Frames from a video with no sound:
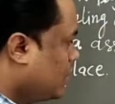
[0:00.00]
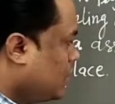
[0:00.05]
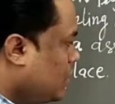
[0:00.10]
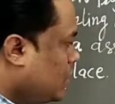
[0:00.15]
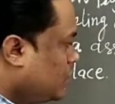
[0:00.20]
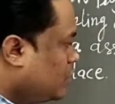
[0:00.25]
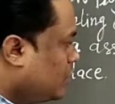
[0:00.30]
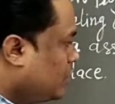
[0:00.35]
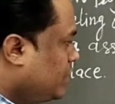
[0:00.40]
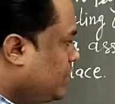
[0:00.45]

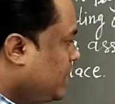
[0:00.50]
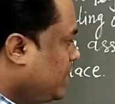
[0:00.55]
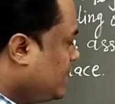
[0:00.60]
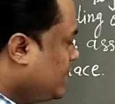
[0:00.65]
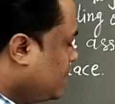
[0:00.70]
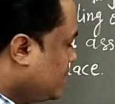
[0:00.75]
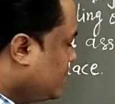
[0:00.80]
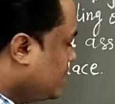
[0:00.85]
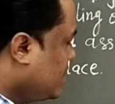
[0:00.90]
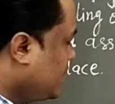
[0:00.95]
So
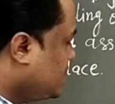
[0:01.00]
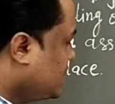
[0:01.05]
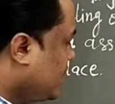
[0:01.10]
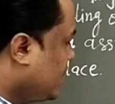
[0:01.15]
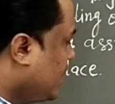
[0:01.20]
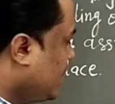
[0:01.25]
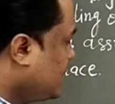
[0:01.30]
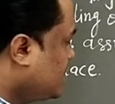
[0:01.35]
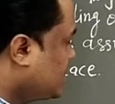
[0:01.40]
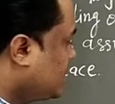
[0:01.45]
these
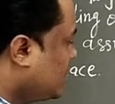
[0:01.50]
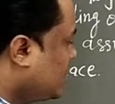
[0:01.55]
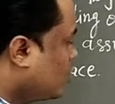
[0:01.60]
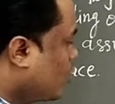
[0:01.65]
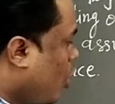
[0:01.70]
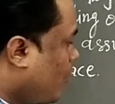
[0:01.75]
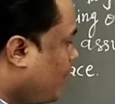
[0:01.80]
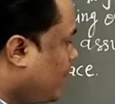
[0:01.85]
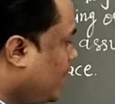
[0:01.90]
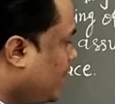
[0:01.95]
release the
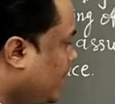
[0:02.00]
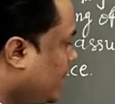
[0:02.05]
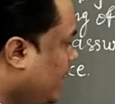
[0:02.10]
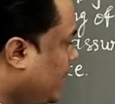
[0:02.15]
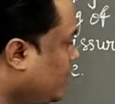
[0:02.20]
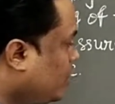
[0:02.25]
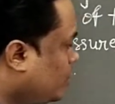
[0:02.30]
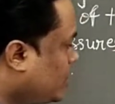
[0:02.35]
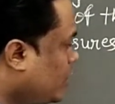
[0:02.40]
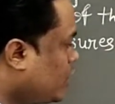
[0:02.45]

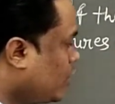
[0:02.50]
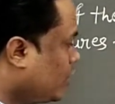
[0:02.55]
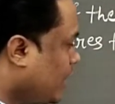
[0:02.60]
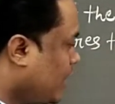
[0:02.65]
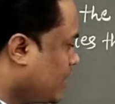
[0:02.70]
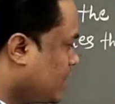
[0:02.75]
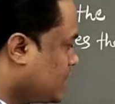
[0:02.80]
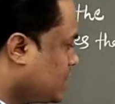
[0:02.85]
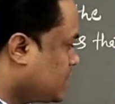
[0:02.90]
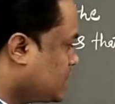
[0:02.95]
copper into the
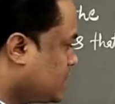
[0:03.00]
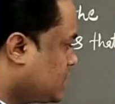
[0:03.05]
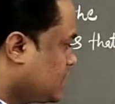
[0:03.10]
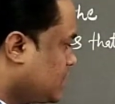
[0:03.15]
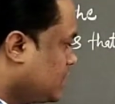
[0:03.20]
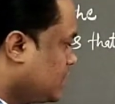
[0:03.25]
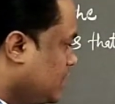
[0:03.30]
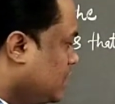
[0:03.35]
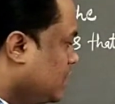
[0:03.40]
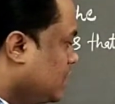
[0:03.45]
uterus,
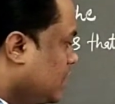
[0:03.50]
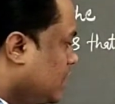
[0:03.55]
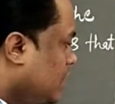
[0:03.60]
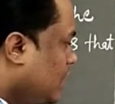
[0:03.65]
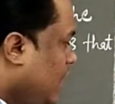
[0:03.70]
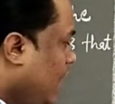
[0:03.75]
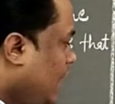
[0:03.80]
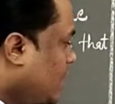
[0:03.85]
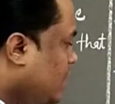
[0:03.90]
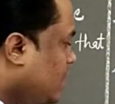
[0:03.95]

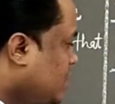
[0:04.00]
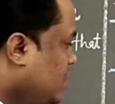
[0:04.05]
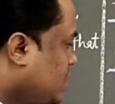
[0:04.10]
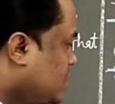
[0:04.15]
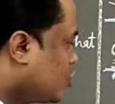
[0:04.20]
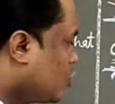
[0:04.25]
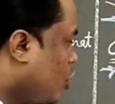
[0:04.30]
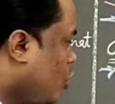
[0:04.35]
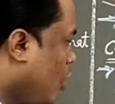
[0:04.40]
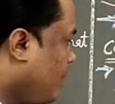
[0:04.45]
and
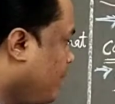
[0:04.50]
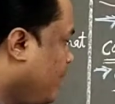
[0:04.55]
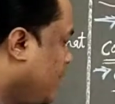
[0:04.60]
this copper